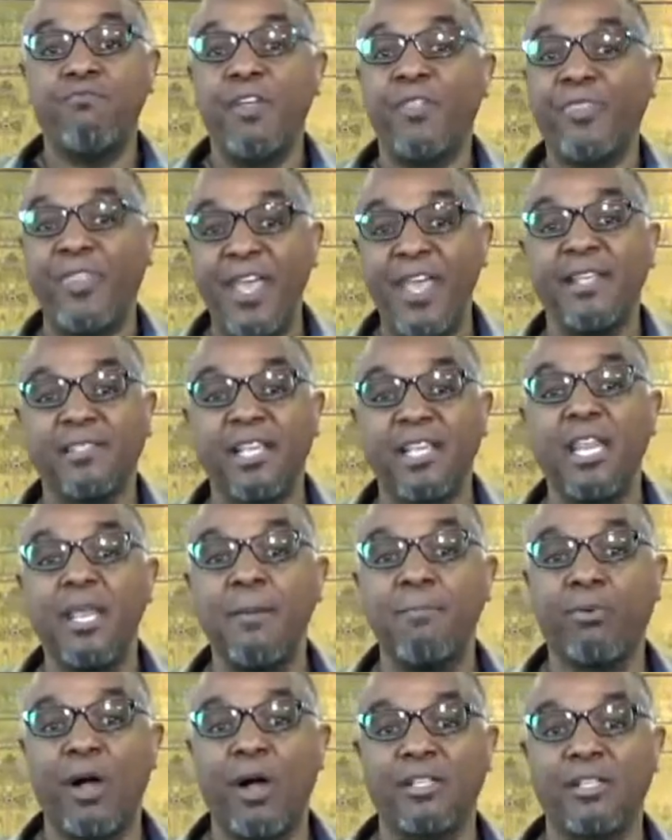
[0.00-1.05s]
the things that
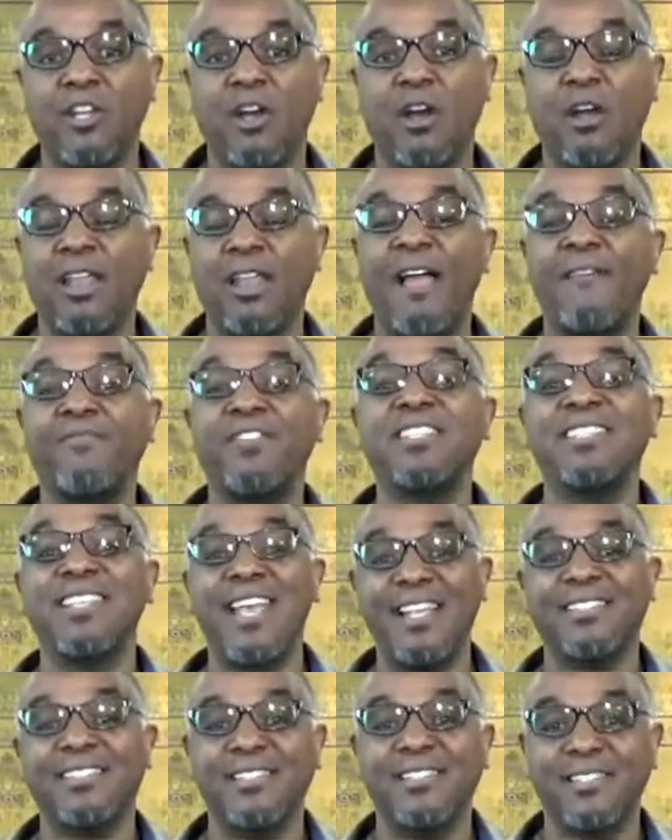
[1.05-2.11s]
he brought to her life, this
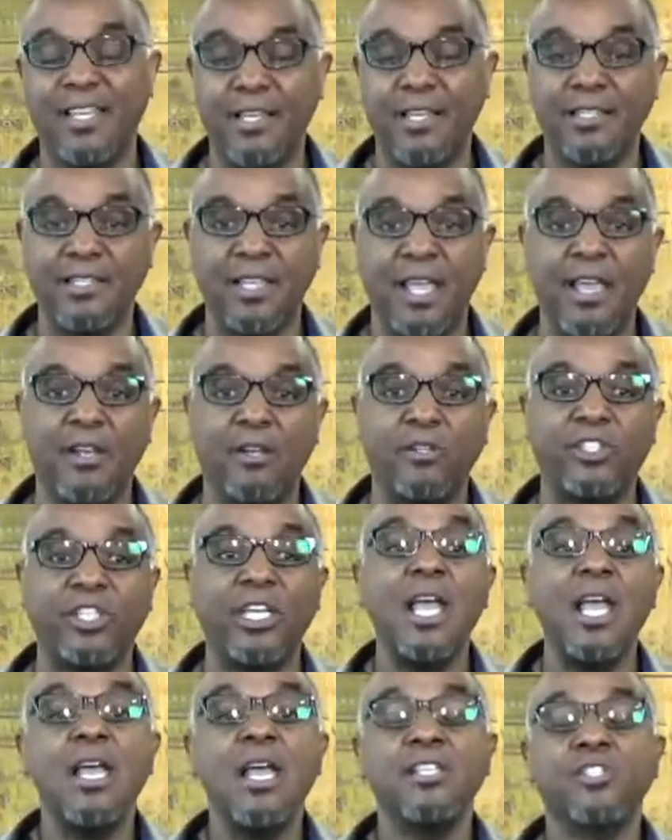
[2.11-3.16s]
essence and this
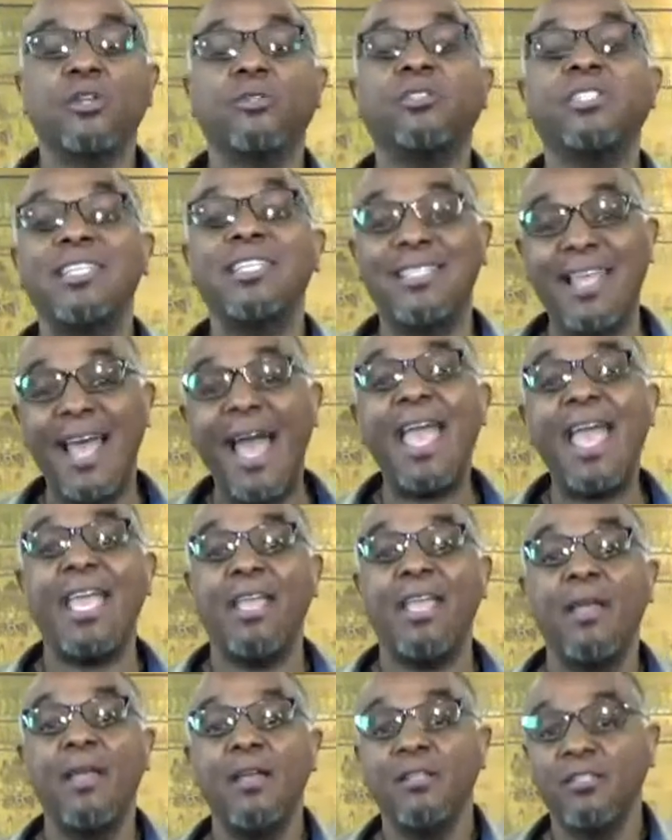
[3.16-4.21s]
energy. So
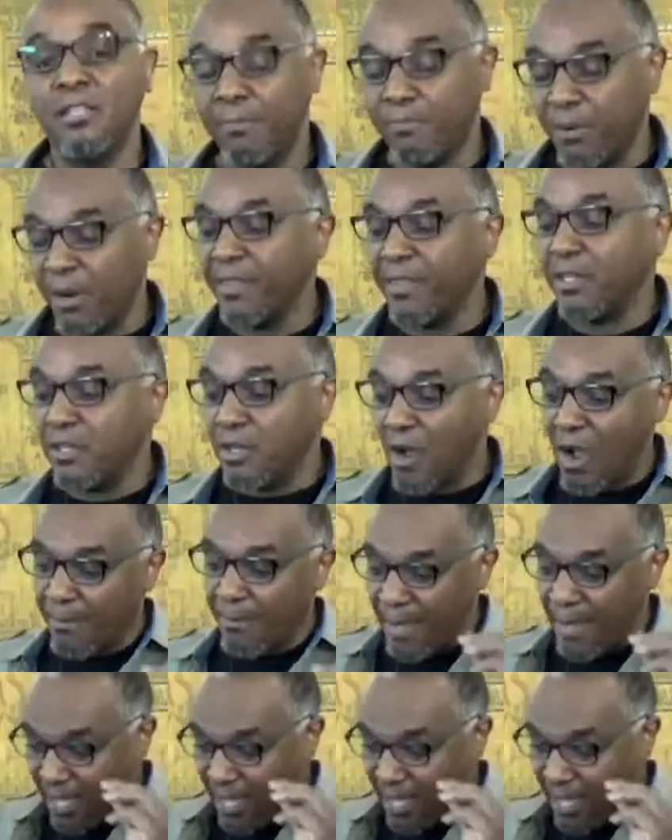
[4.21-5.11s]
today, to Brother Dark